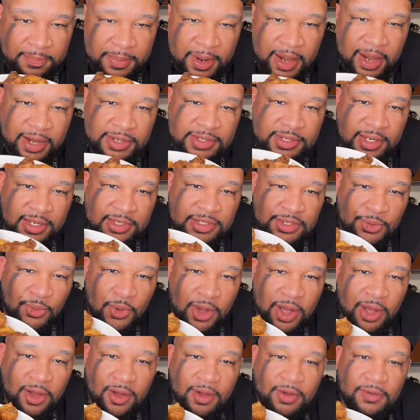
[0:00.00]
Bear said
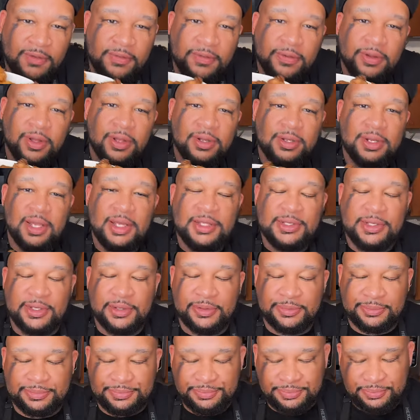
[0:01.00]
12.
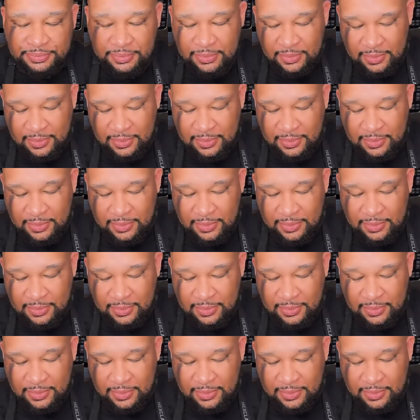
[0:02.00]
Listen.